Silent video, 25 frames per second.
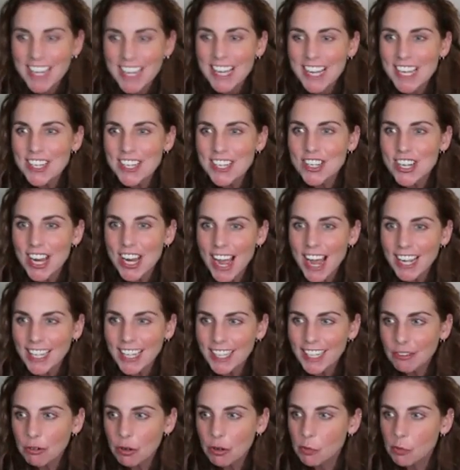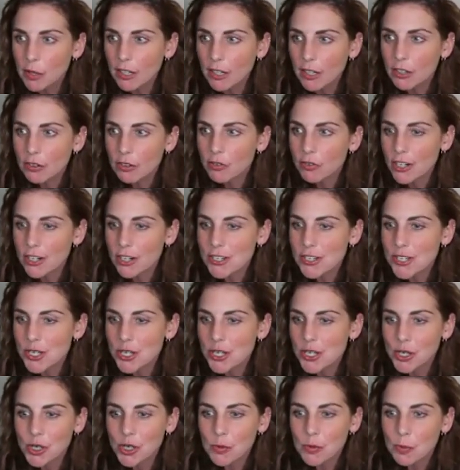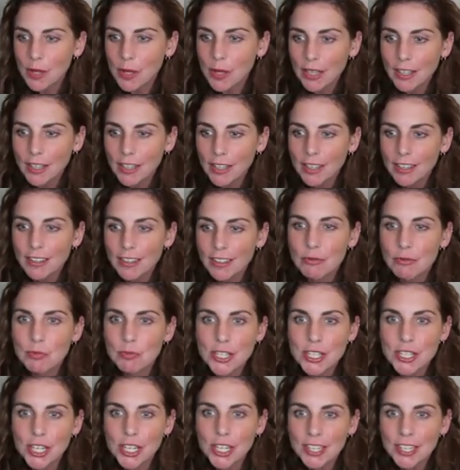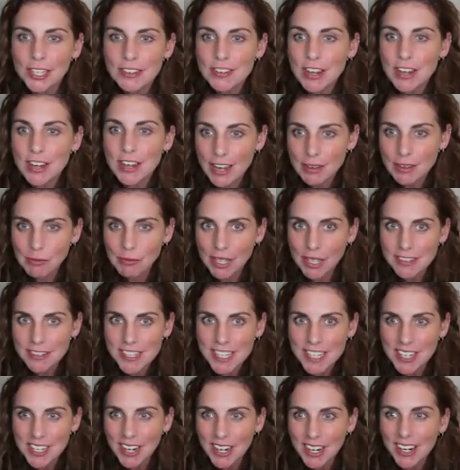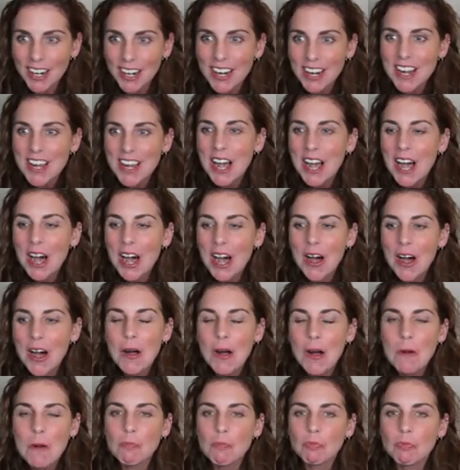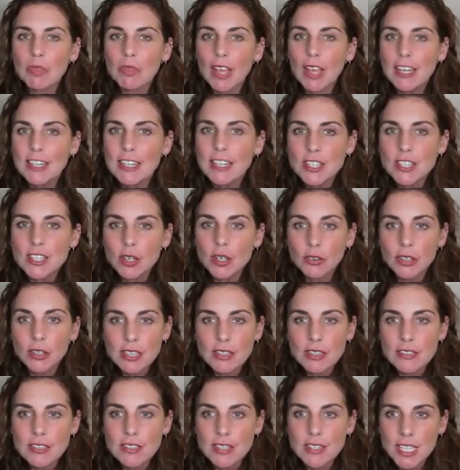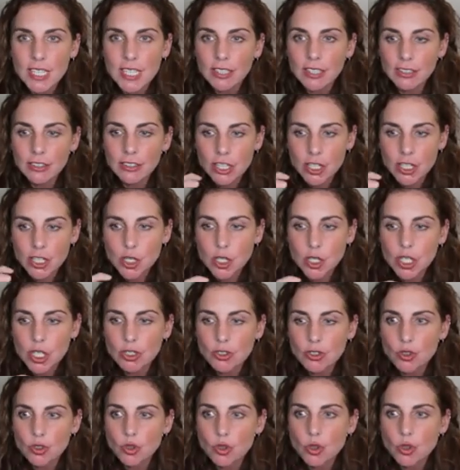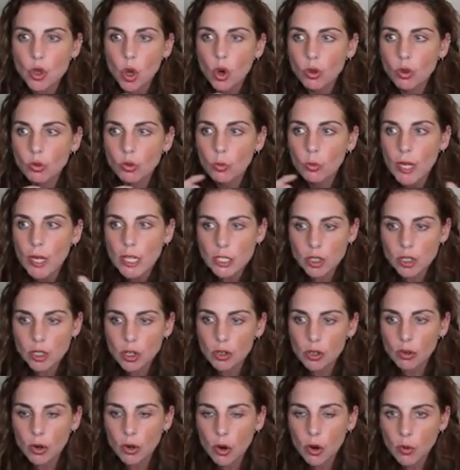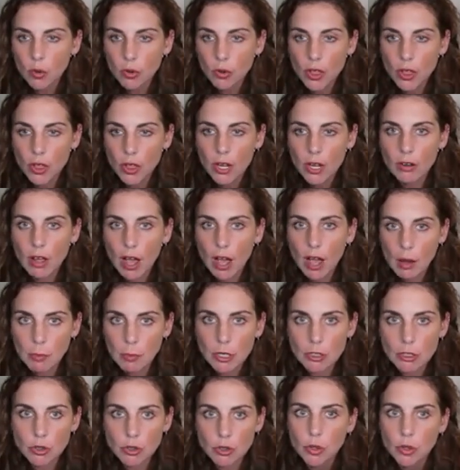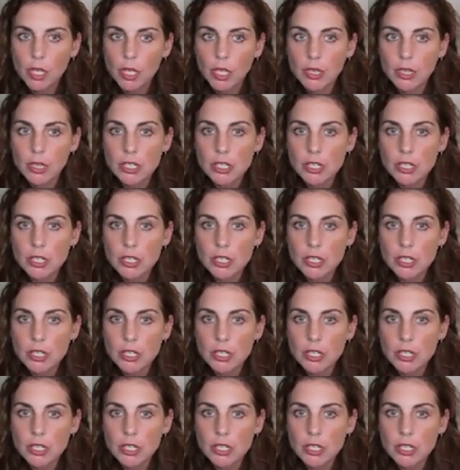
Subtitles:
Jackie will be the first UP of Michigan diamond here. And so there's still so much growth and opportunity. There's